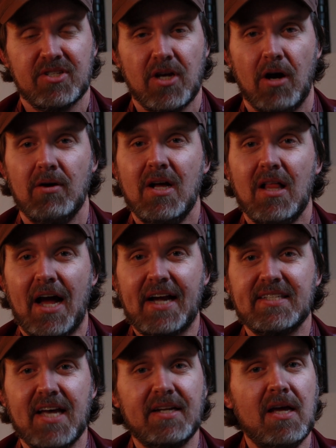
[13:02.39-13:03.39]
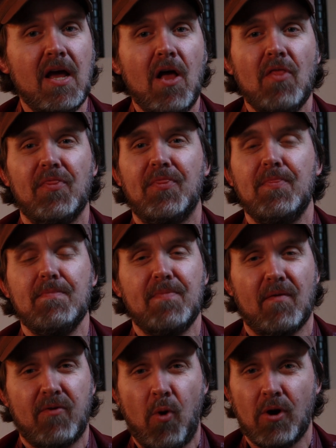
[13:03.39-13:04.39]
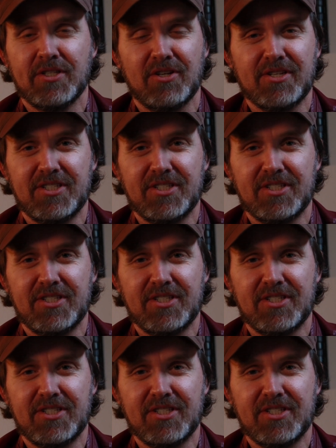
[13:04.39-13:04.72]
So, like I said, of course, they're